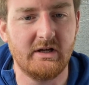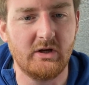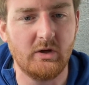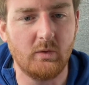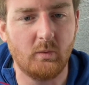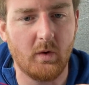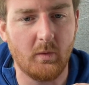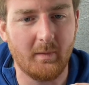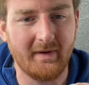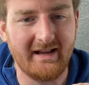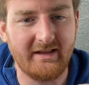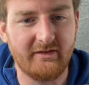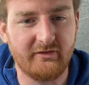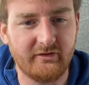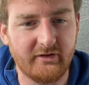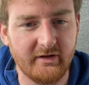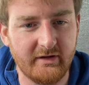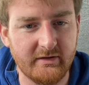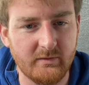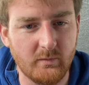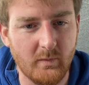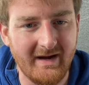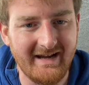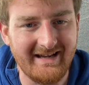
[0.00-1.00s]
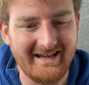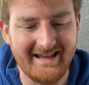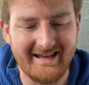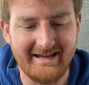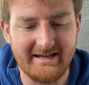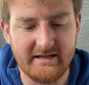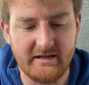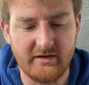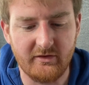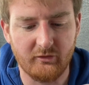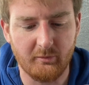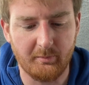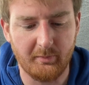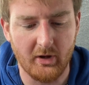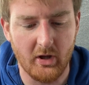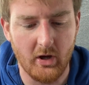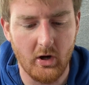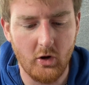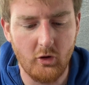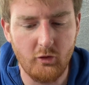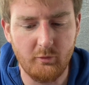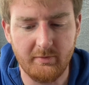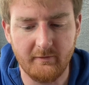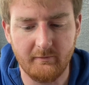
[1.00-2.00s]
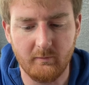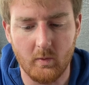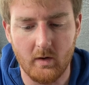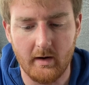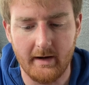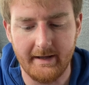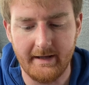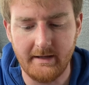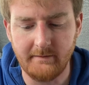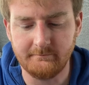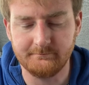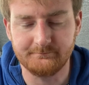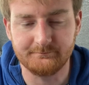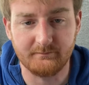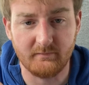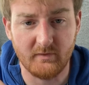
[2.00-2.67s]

What we need to do, we need to put a loop of wire